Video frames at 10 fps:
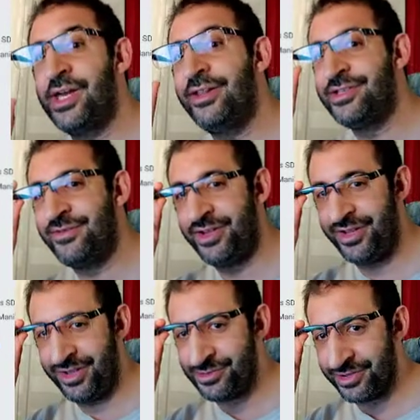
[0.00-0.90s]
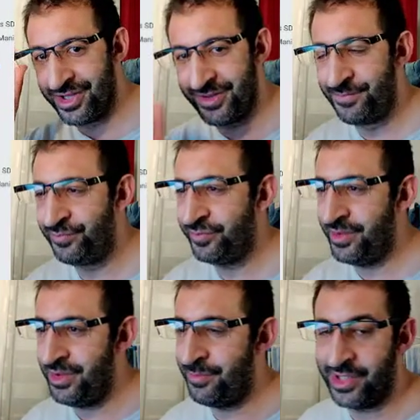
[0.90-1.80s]
ad is very good, huh?
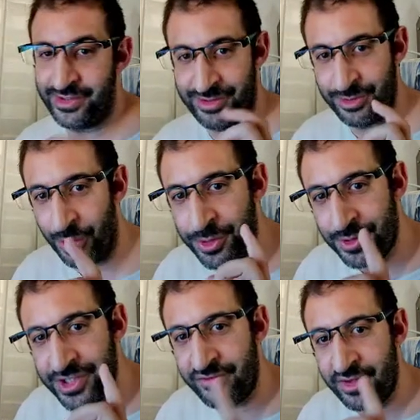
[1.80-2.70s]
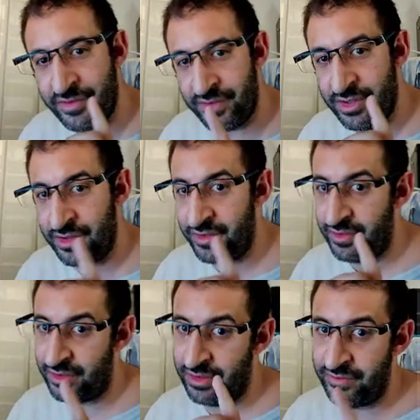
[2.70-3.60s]
But don't use it
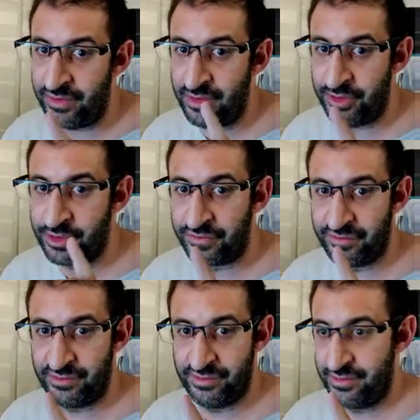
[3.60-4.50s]
very lot of.